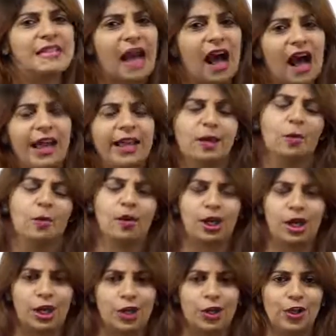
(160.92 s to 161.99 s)
guy or a
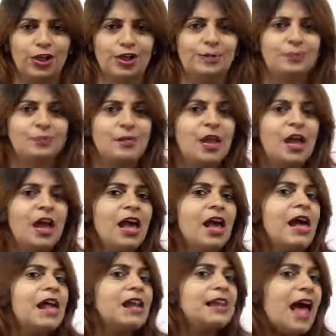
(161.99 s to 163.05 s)
girl.
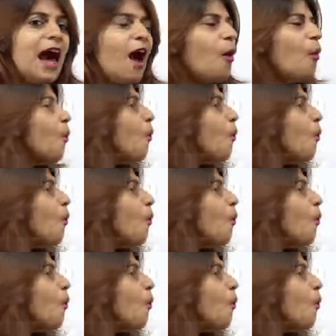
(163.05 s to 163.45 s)
Now,